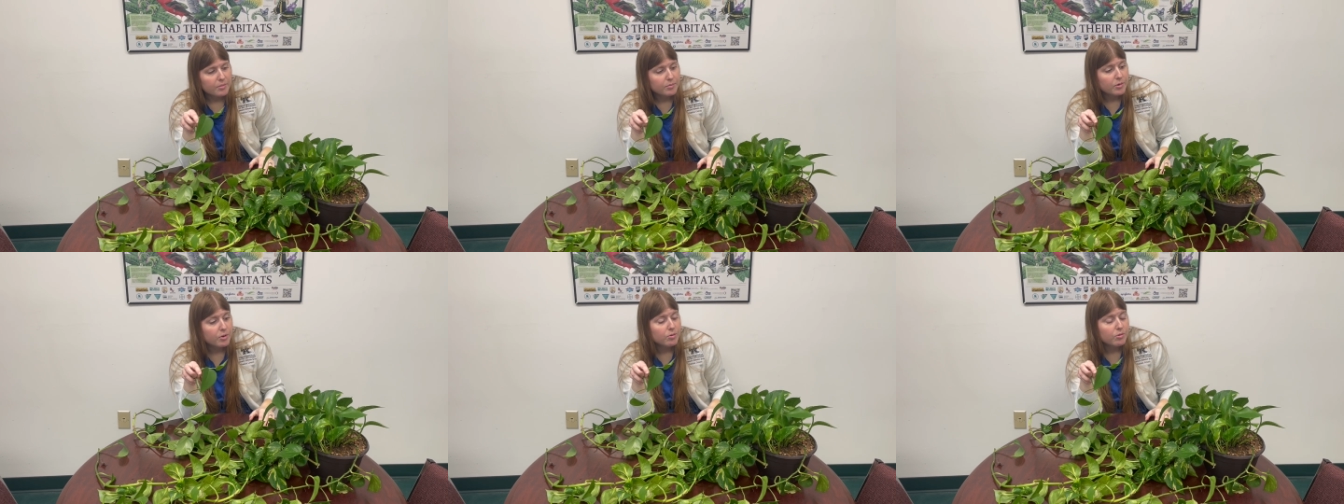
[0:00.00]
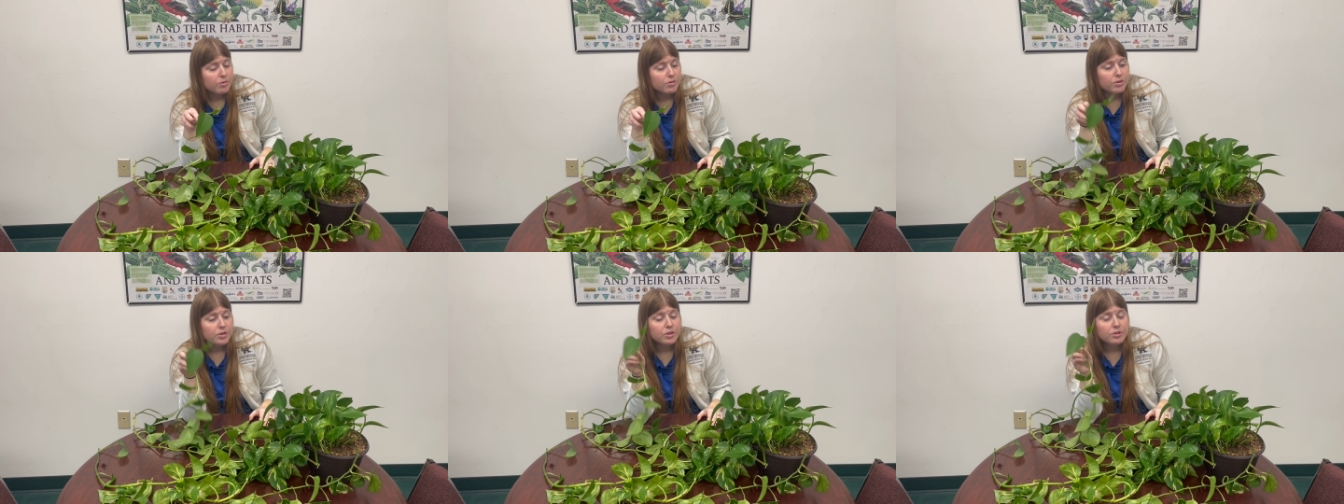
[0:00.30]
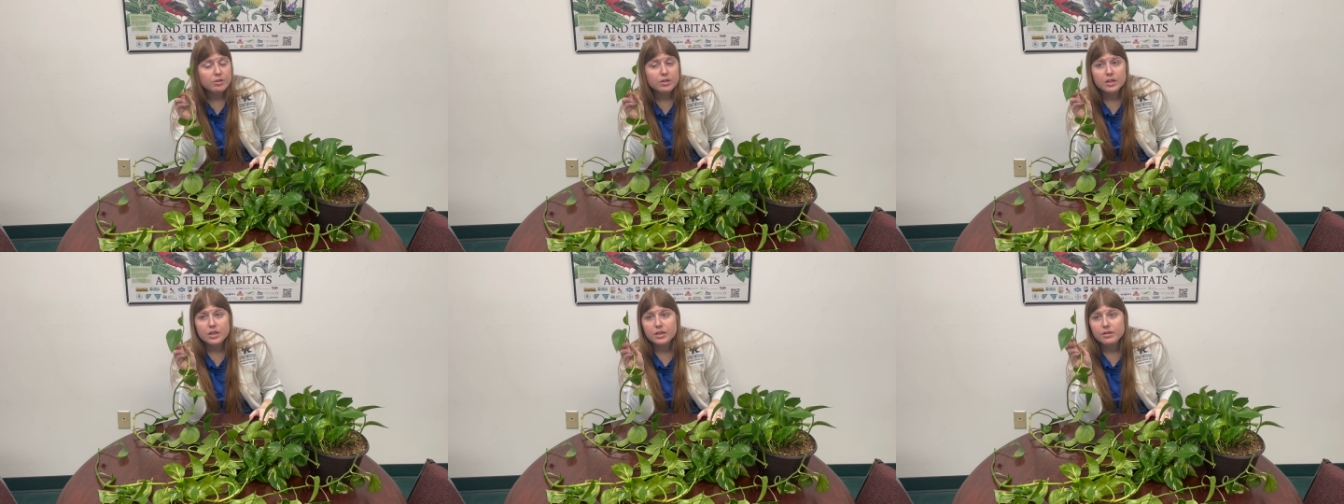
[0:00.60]
Or you
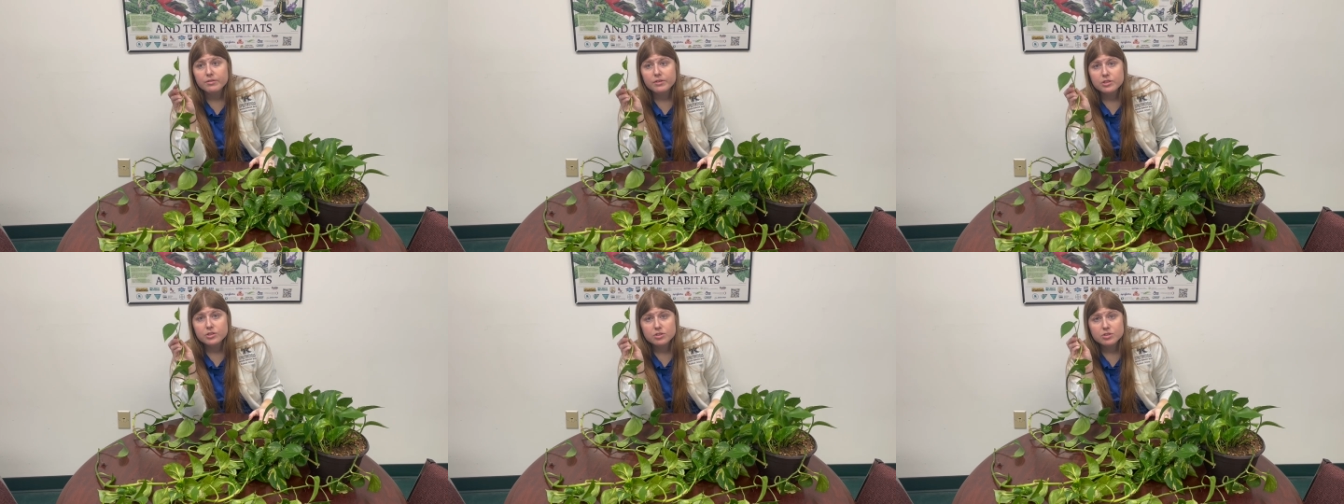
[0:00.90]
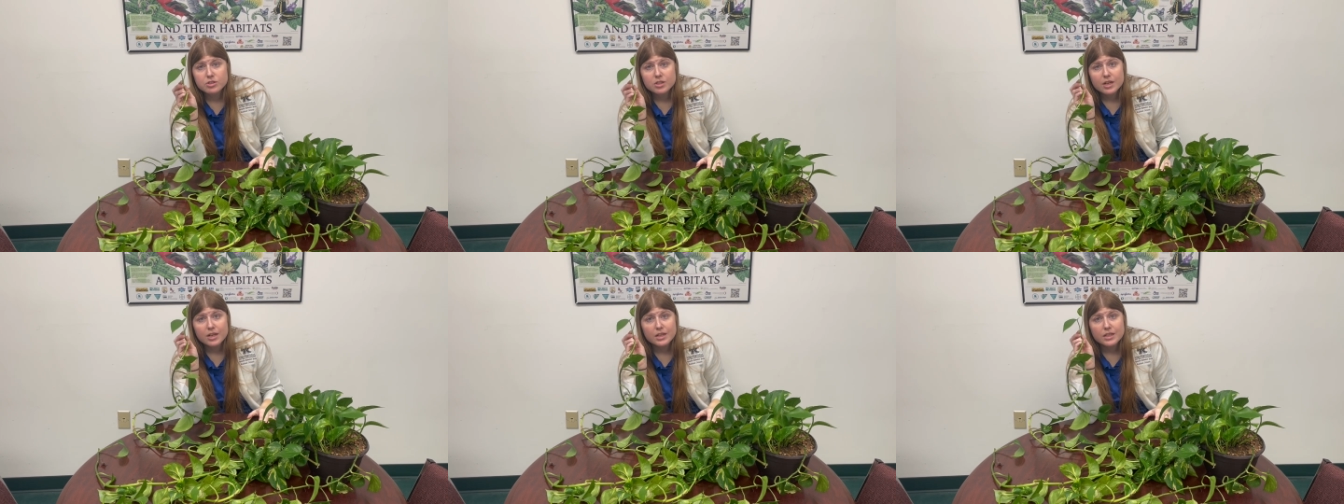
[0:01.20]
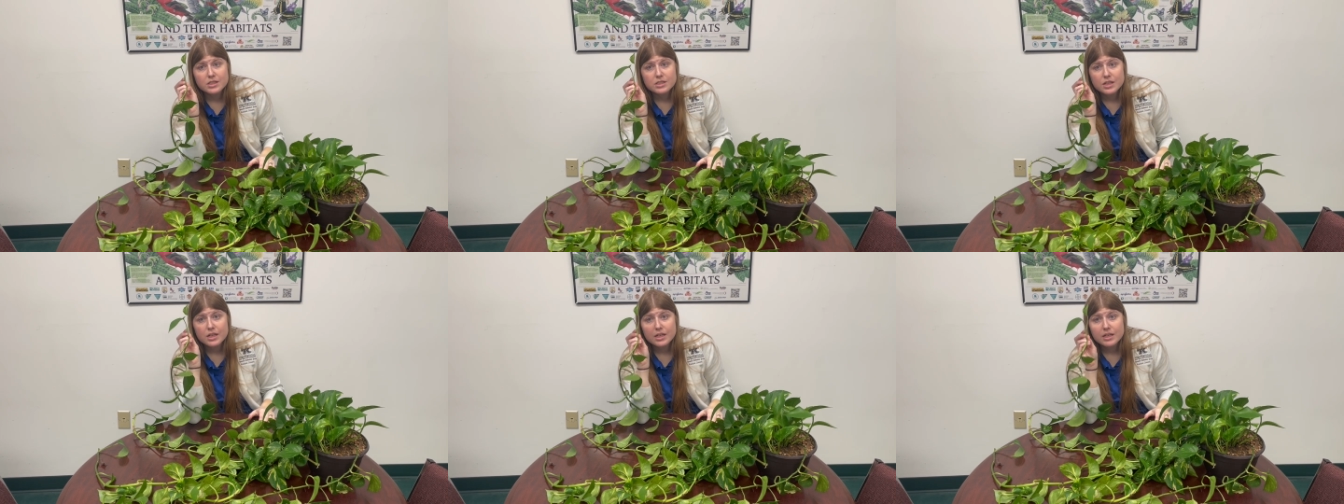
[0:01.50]
can even just kind
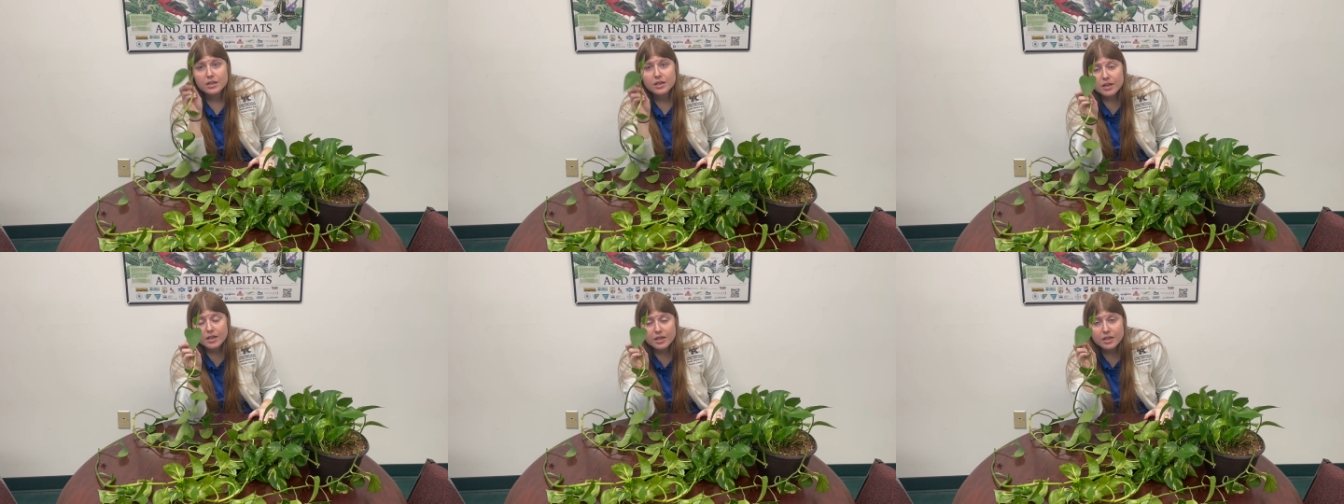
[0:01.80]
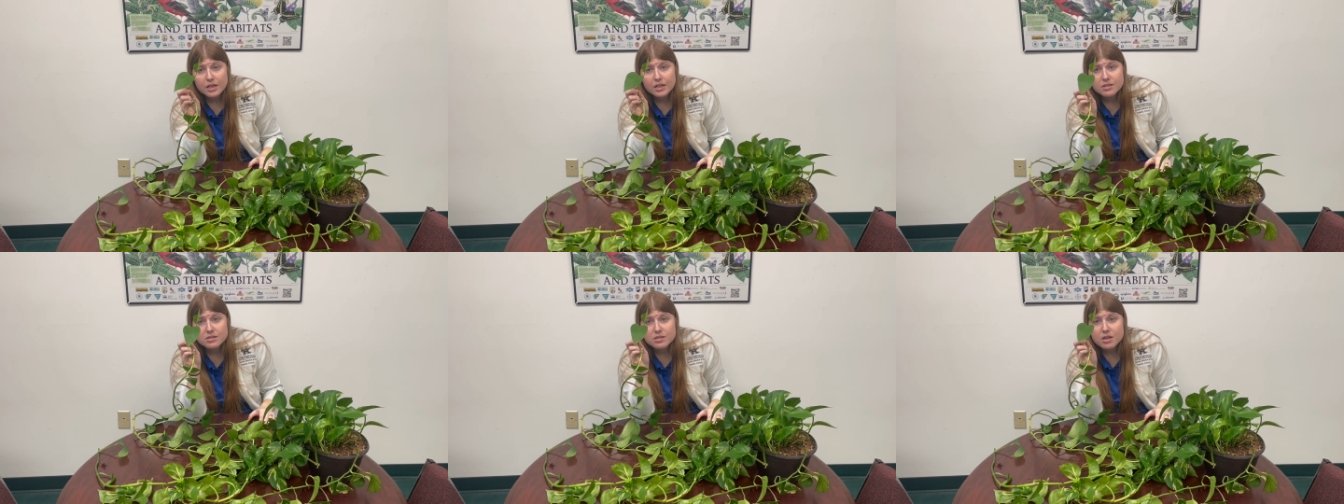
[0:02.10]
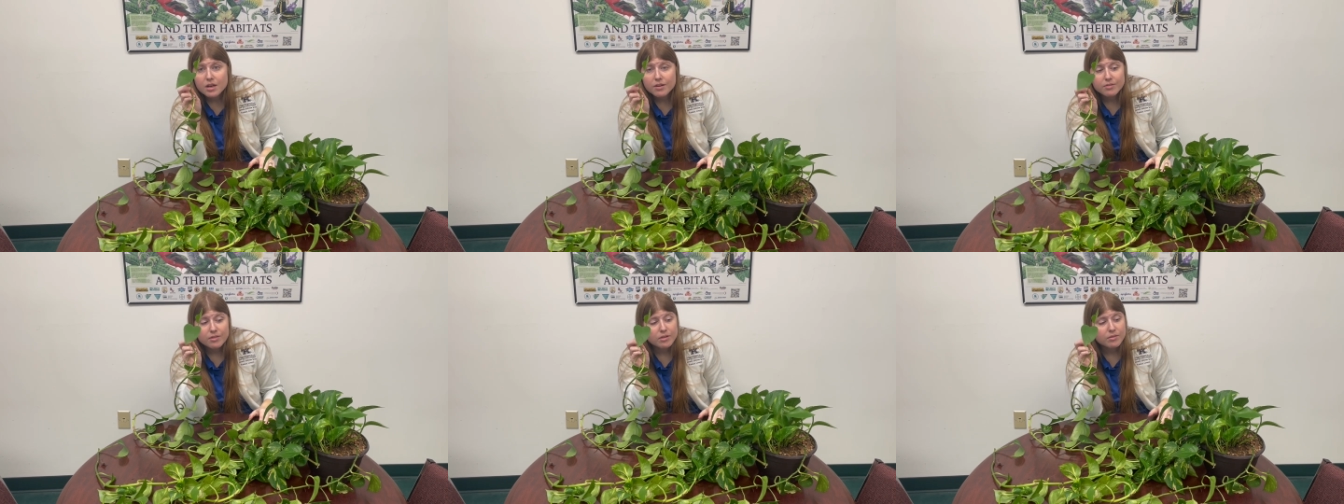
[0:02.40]
of take cuttings
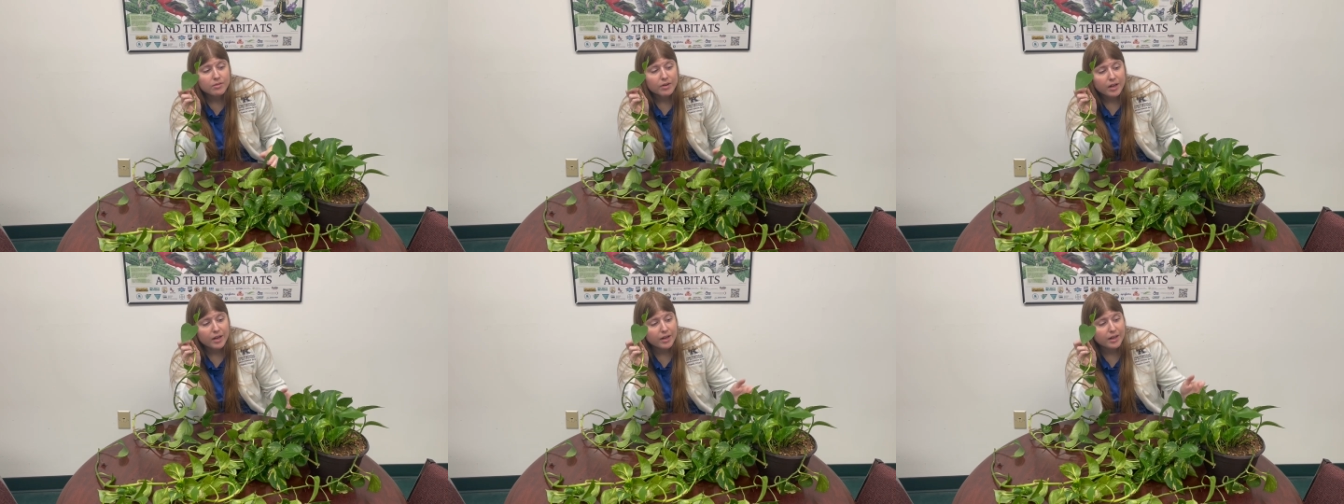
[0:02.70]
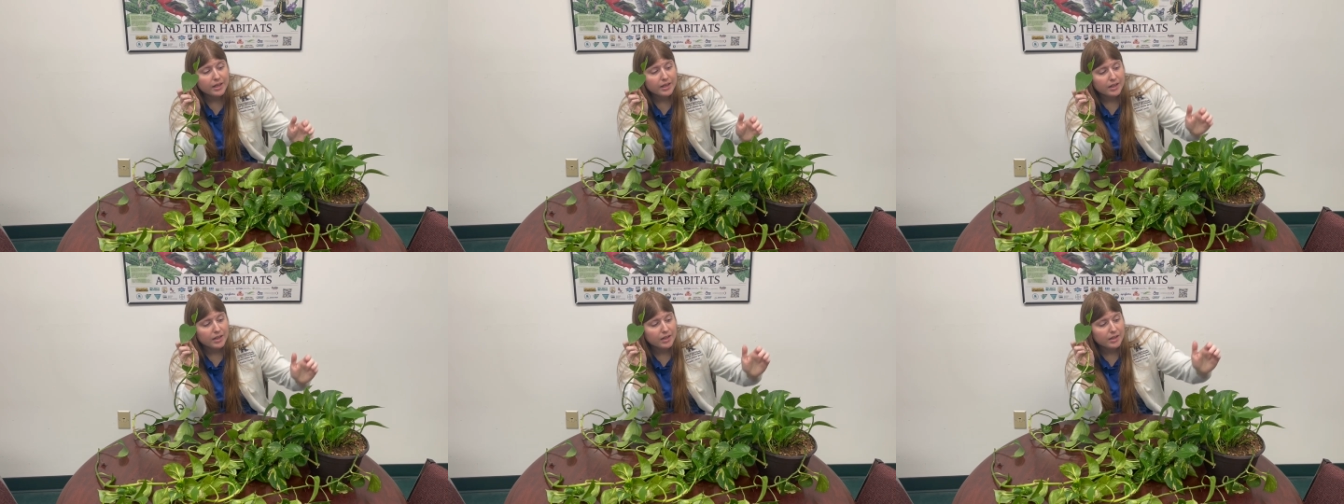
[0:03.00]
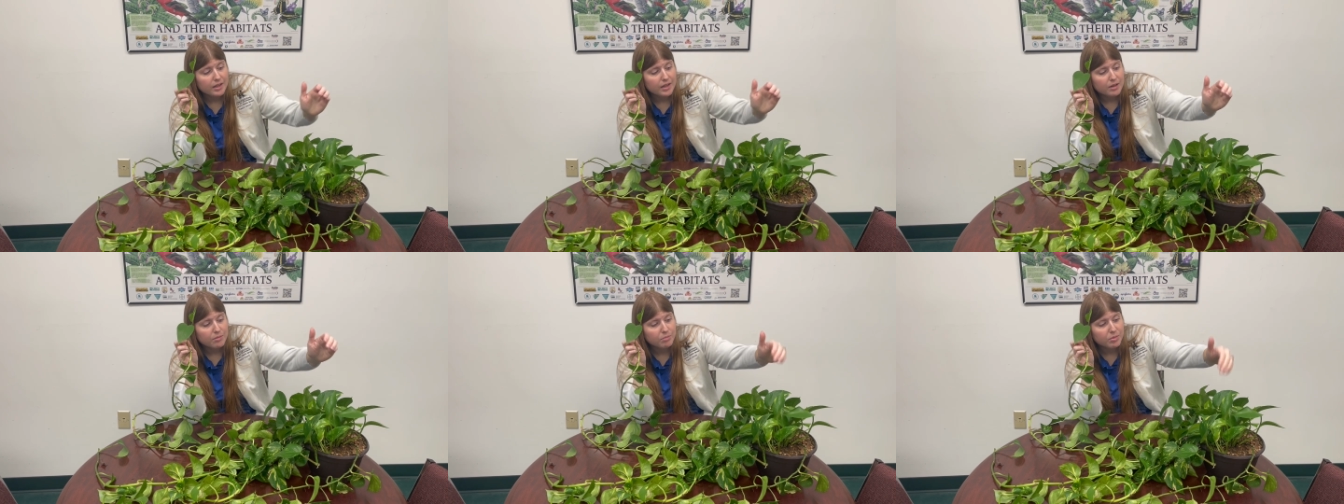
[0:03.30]
off the vine
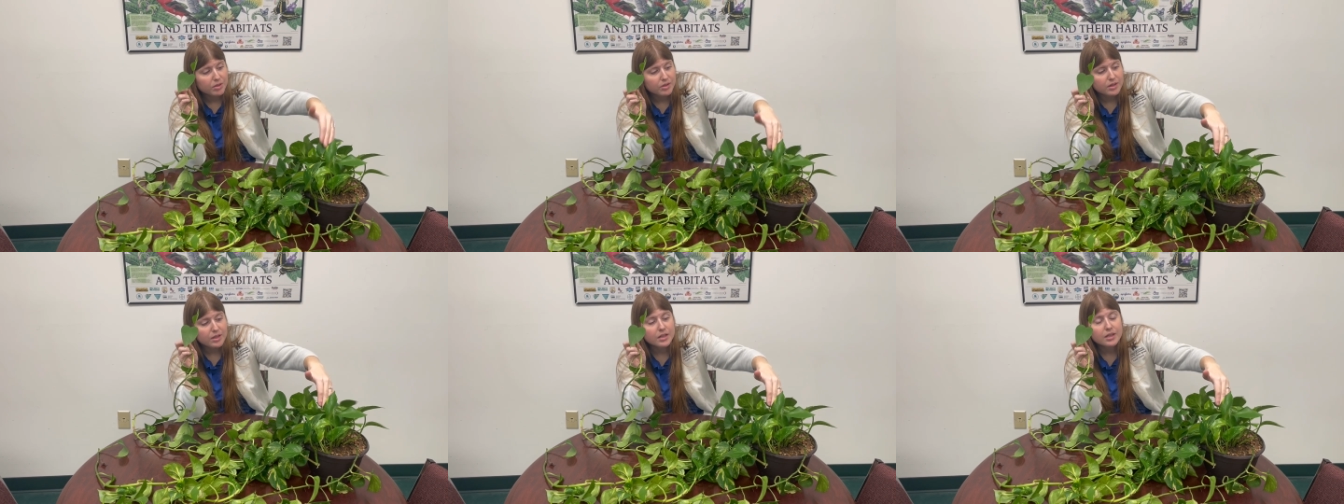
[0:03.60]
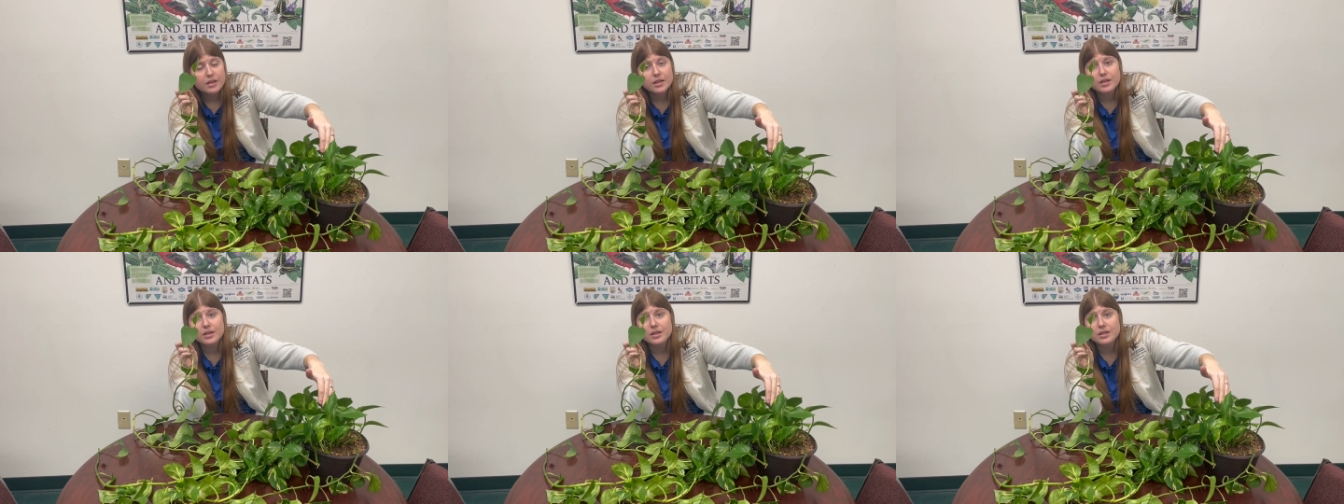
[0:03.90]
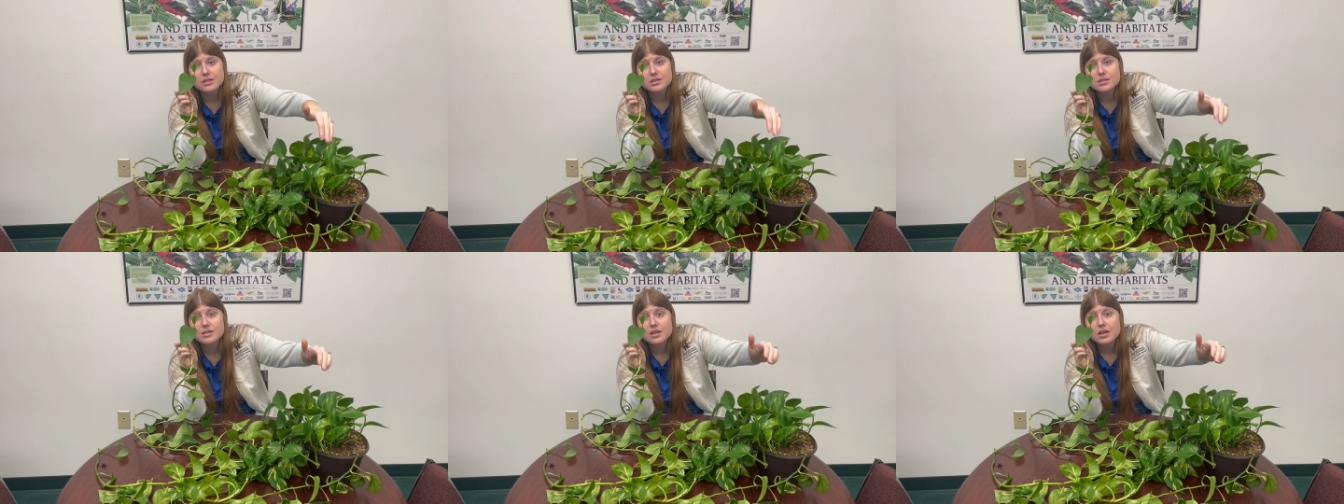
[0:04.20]
and then put the
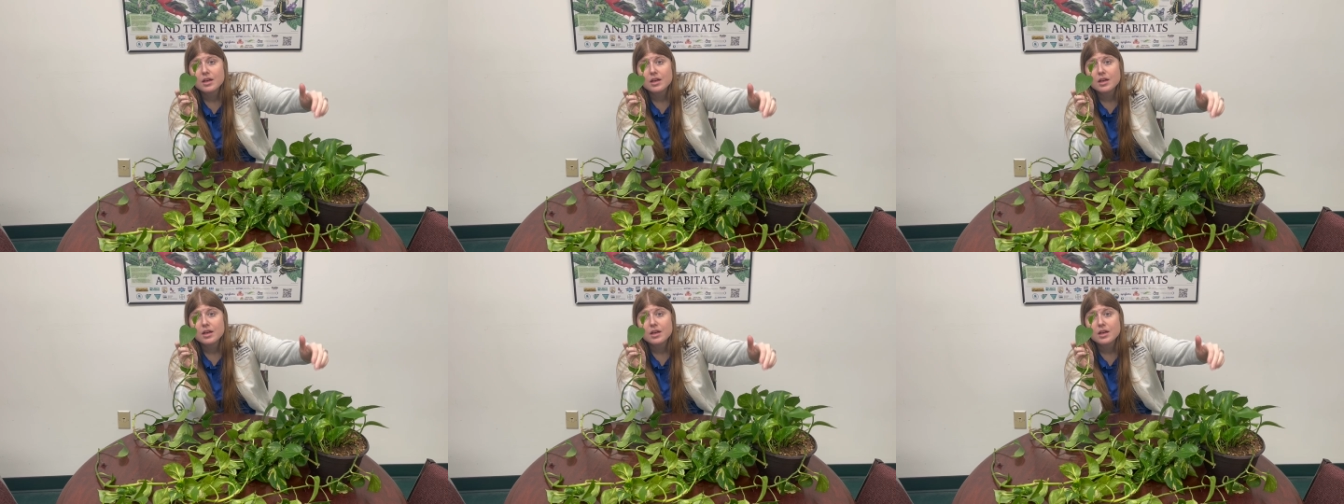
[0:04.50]
cuttings